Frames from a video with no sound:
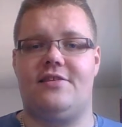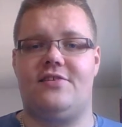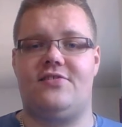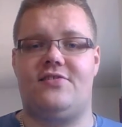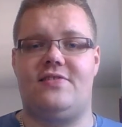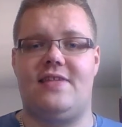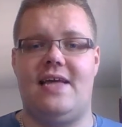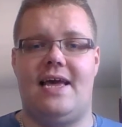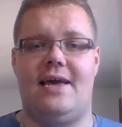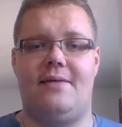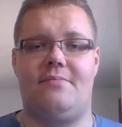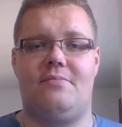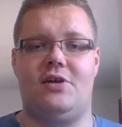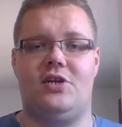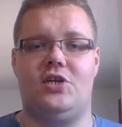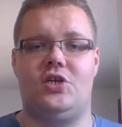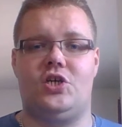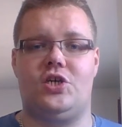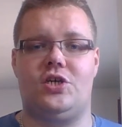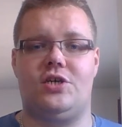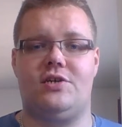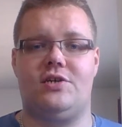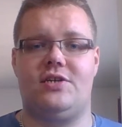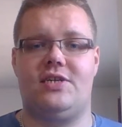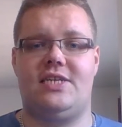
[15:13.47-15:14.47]

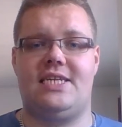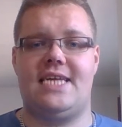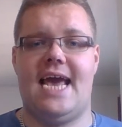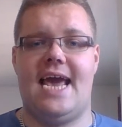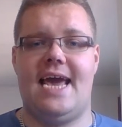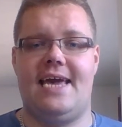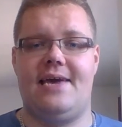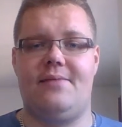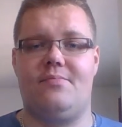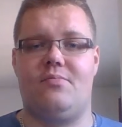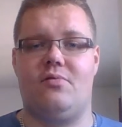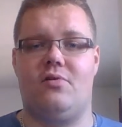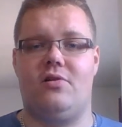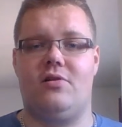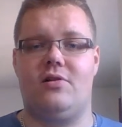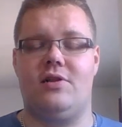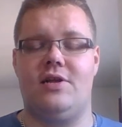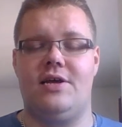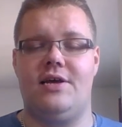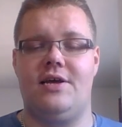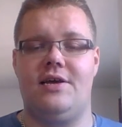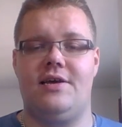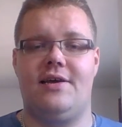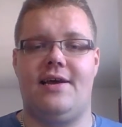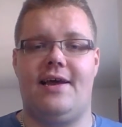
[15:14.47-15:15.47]
damage table,
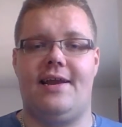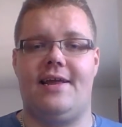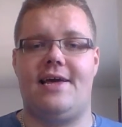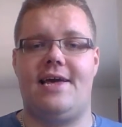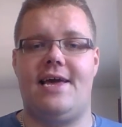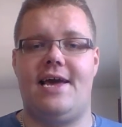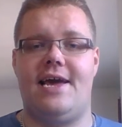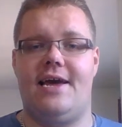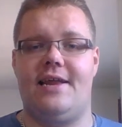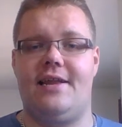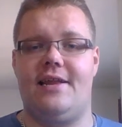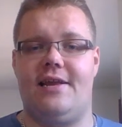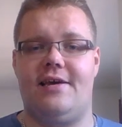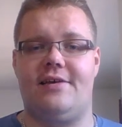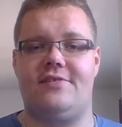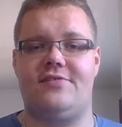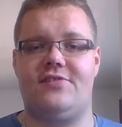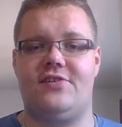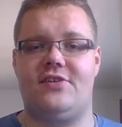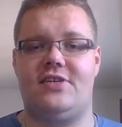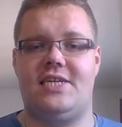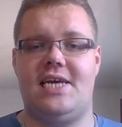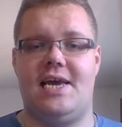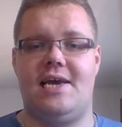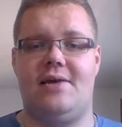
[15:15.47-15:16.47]
and again it is
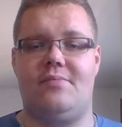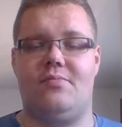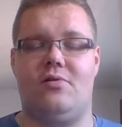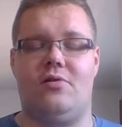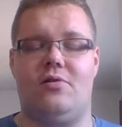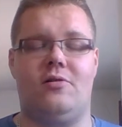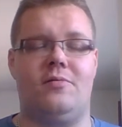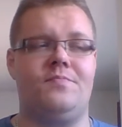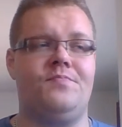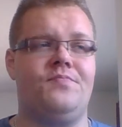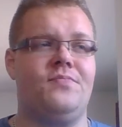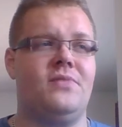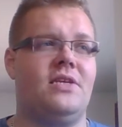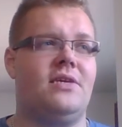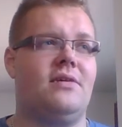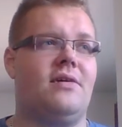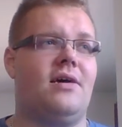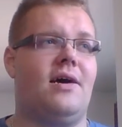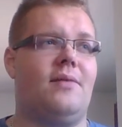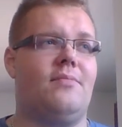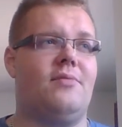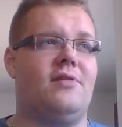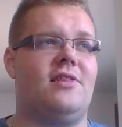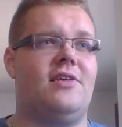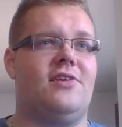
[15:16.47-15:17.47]
a table,
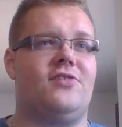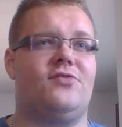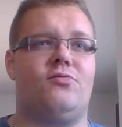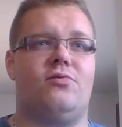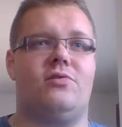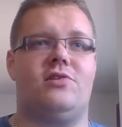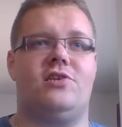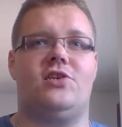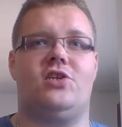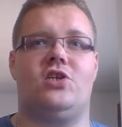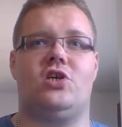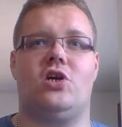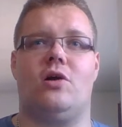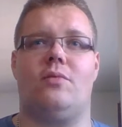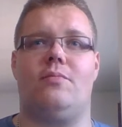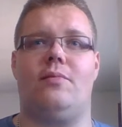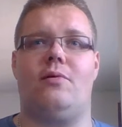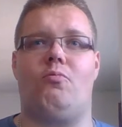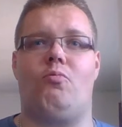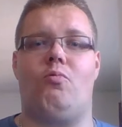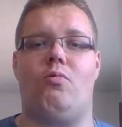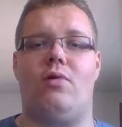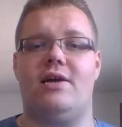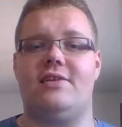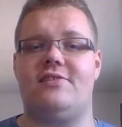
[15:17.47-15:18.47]
but this will
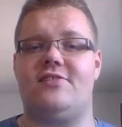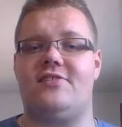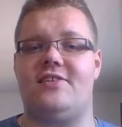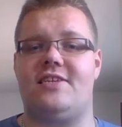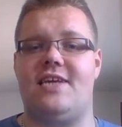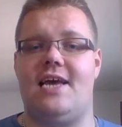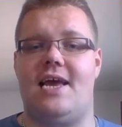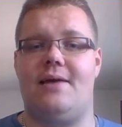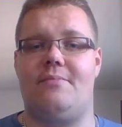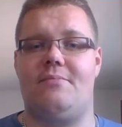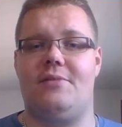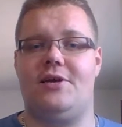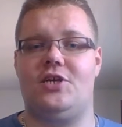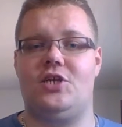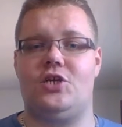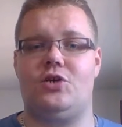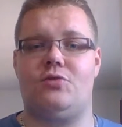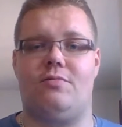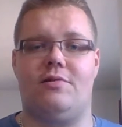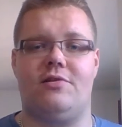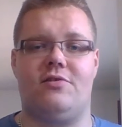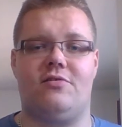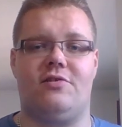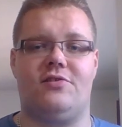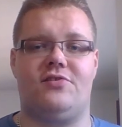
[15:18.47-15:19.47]
determine what's damaged,
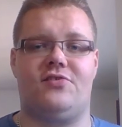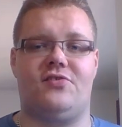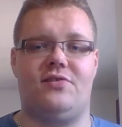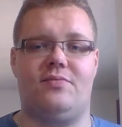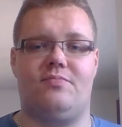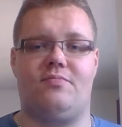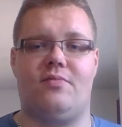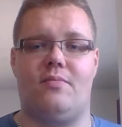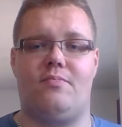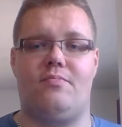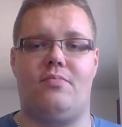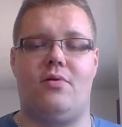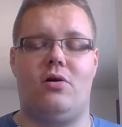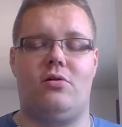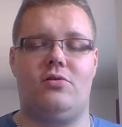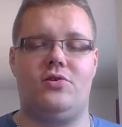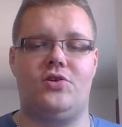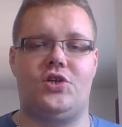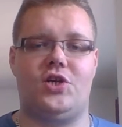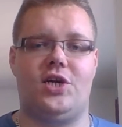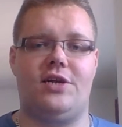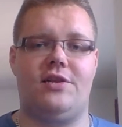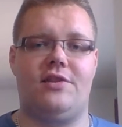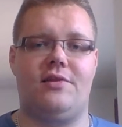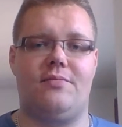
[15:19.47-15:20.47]
whether it's the
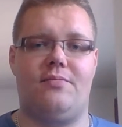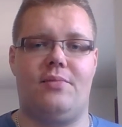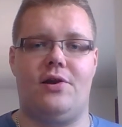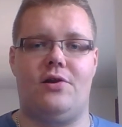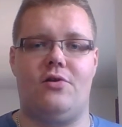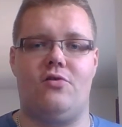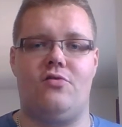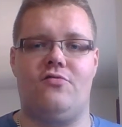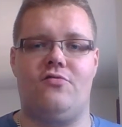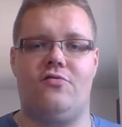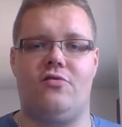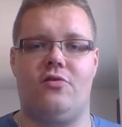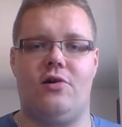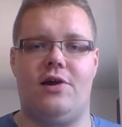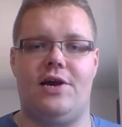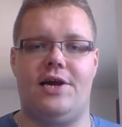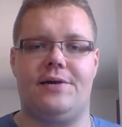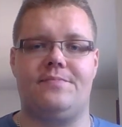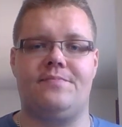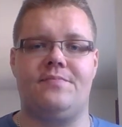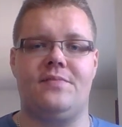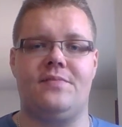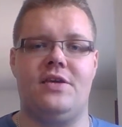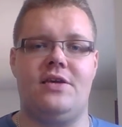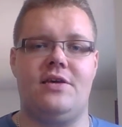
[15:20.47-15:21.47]
propulsion, the
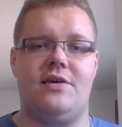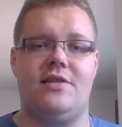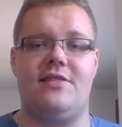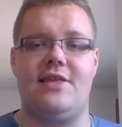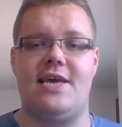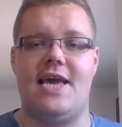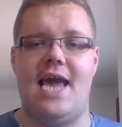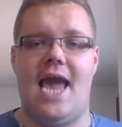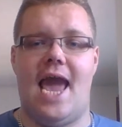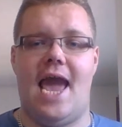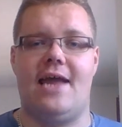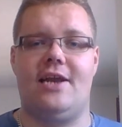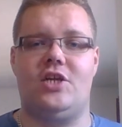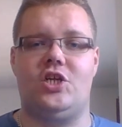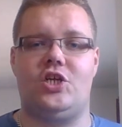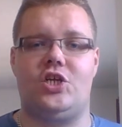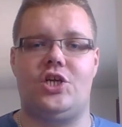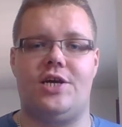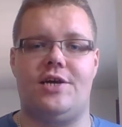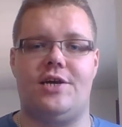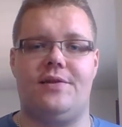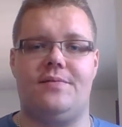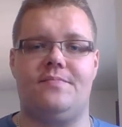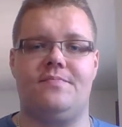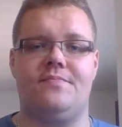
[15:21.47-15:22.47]
maneuvering, the
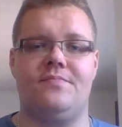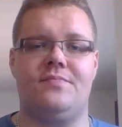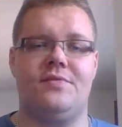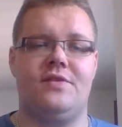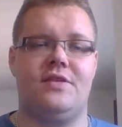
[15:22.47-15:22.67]
engine,